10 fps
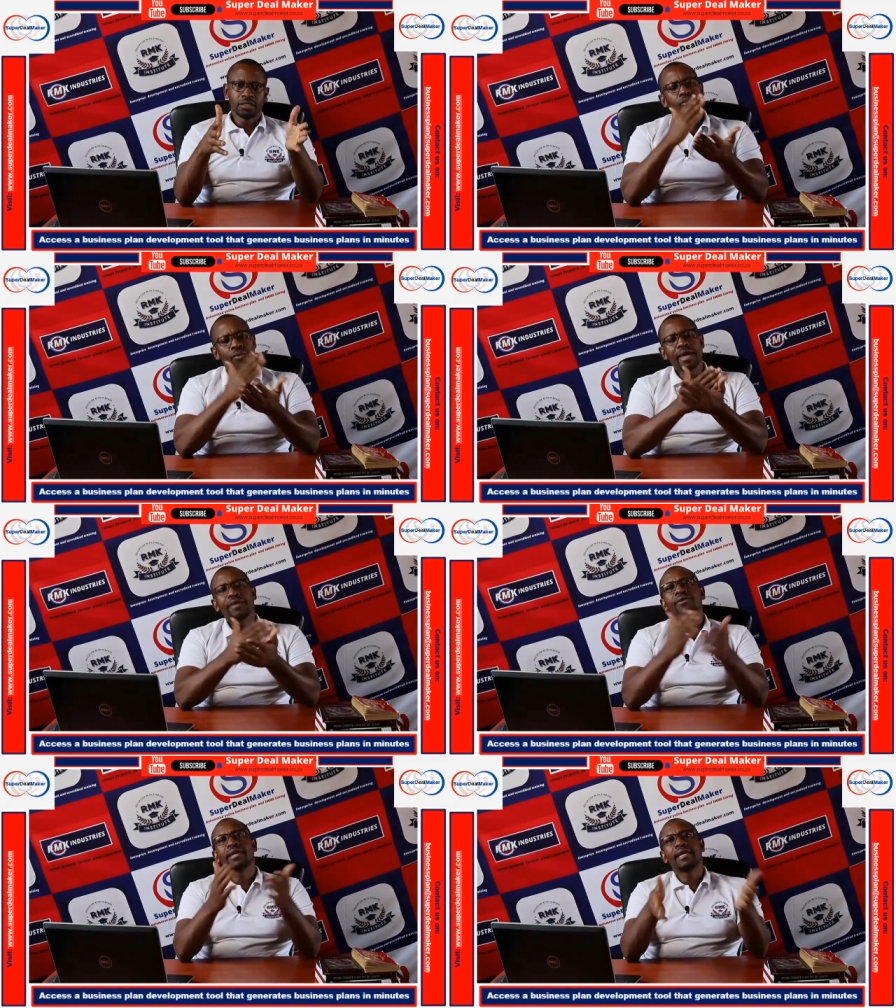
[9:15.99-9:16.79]
where
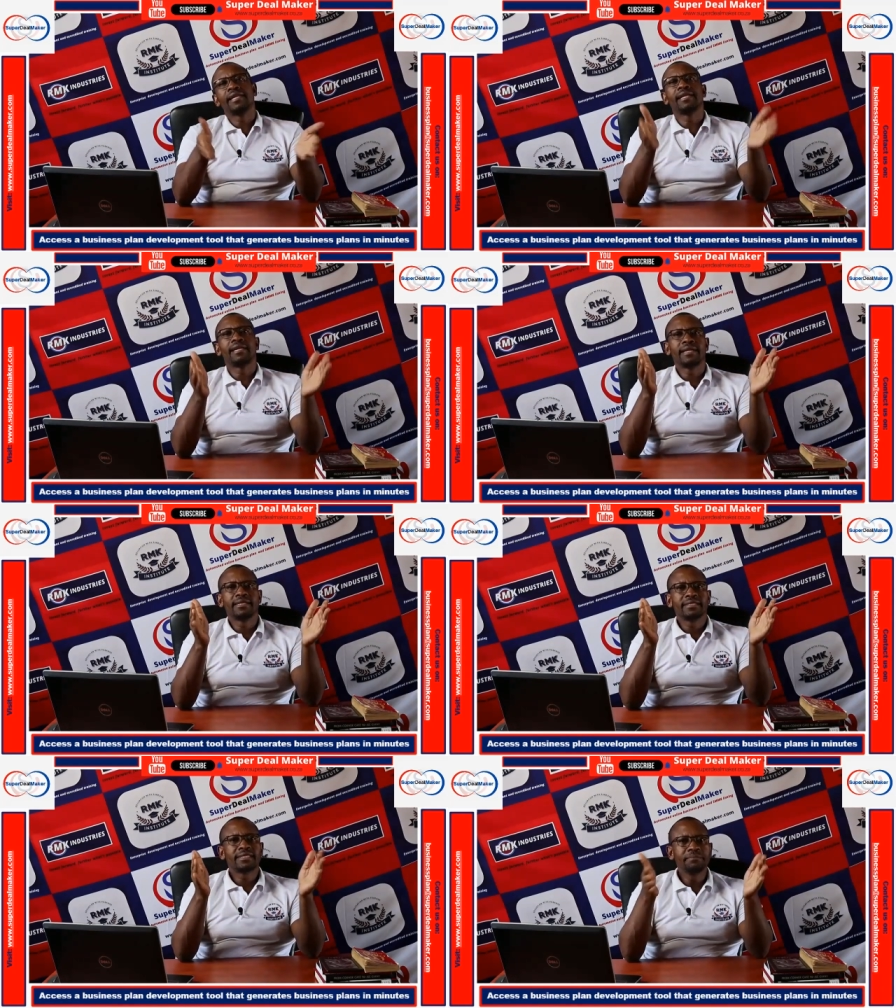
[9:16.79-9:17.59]
you can
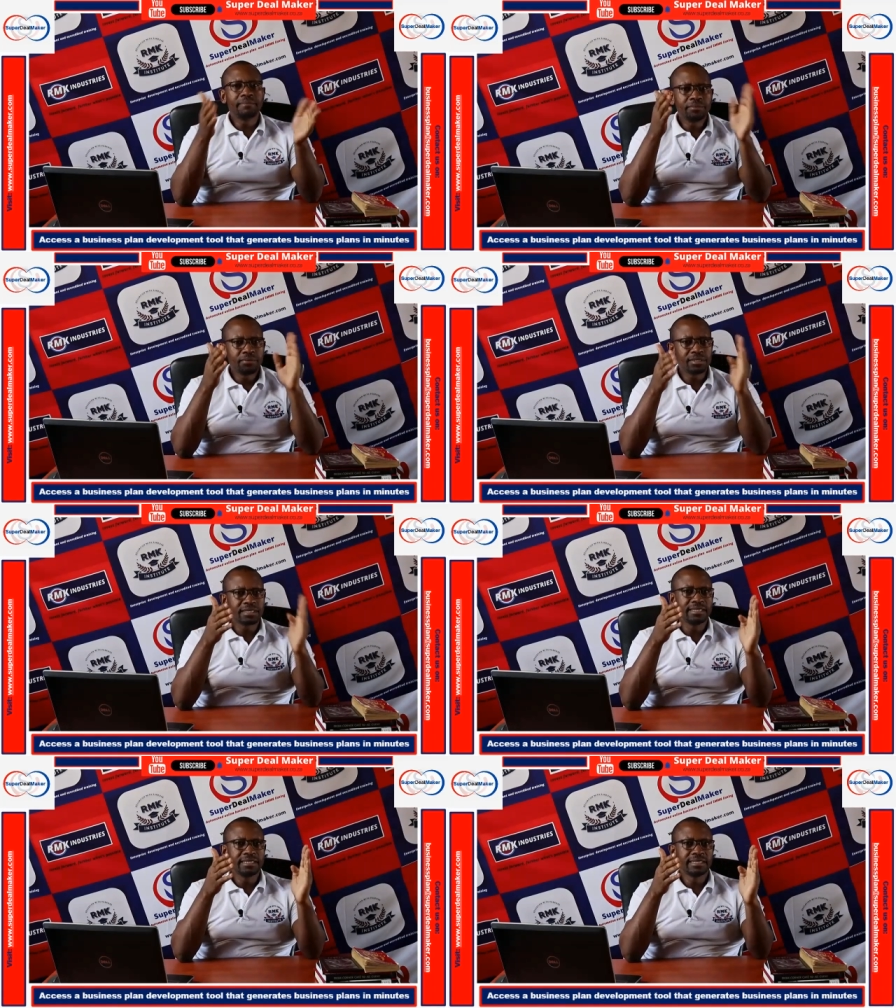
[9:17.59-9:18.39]
simply put
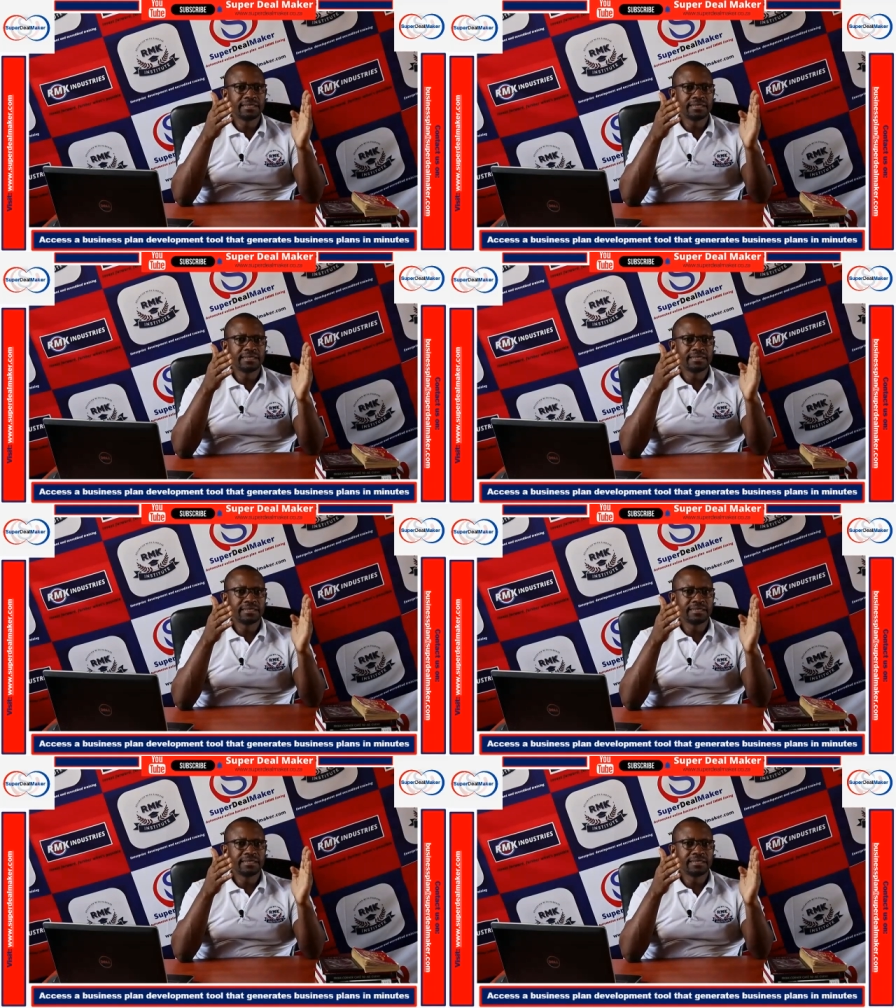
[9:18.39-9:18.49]
in,